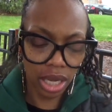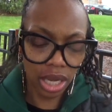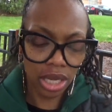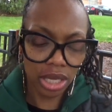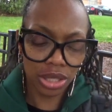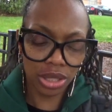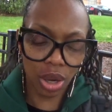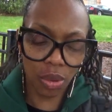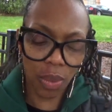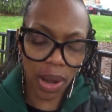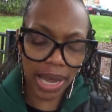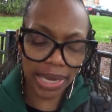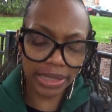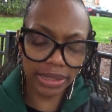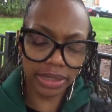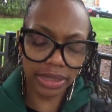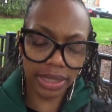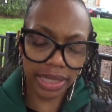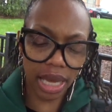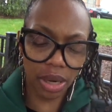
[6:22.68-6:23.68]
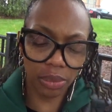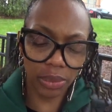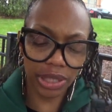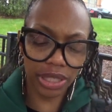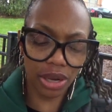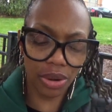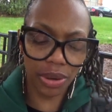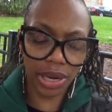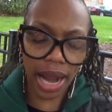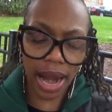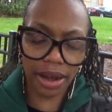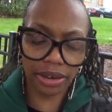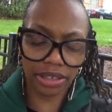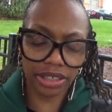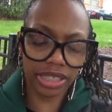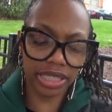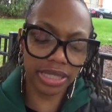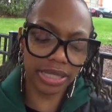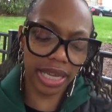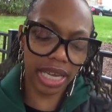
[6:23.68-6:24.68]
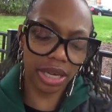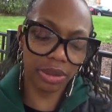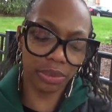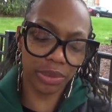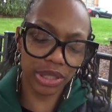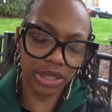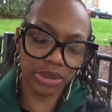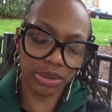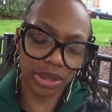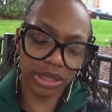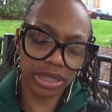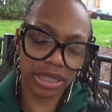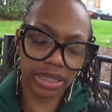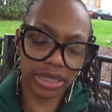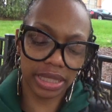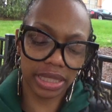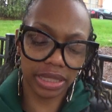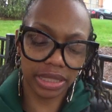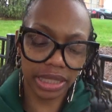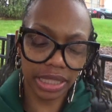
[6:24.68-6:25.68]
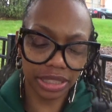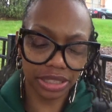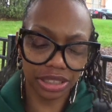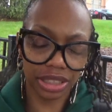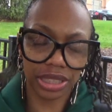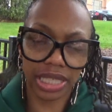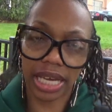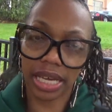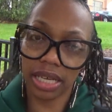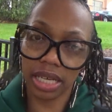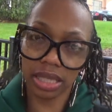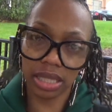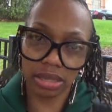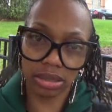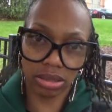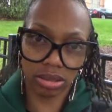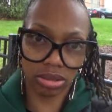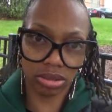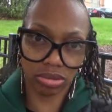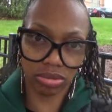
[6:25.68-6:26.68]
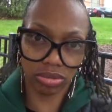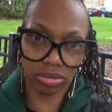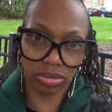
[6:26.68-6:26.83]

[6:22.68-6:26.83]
So why is it that we don't garner the same resources and attention that others do?